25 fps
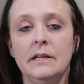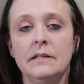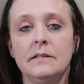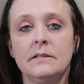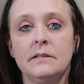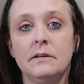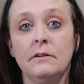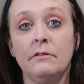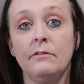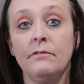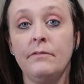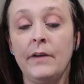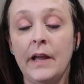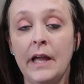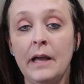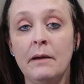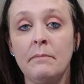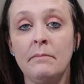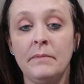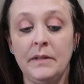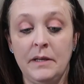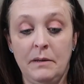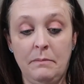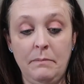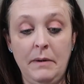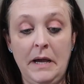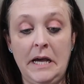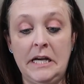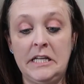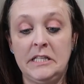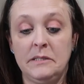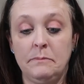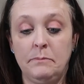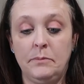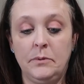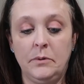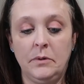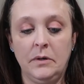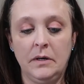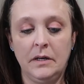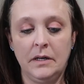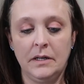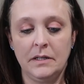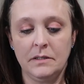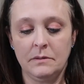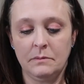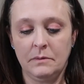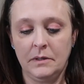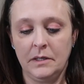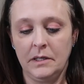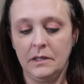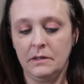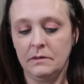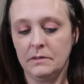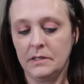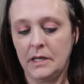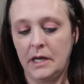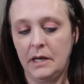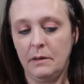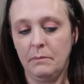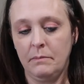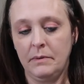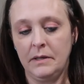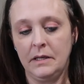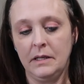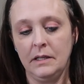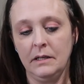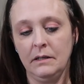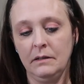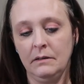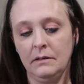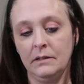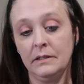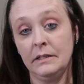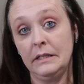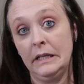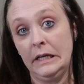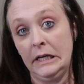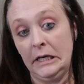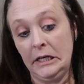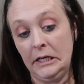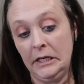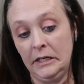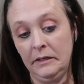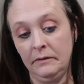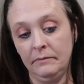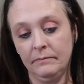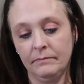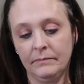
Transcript: So family passport is what you type in, duh.